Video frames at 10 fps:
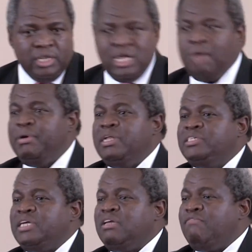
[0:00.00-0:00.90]
There are
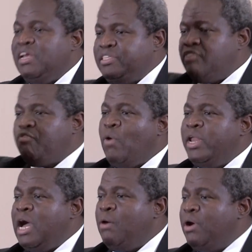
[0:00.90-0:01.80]
marriages that have lasted for
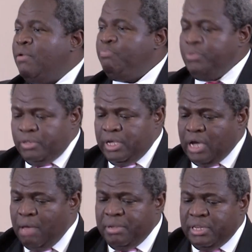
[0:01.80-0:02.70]
1 hour. They
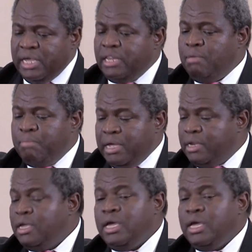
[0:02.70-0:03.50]
come in there, they marry,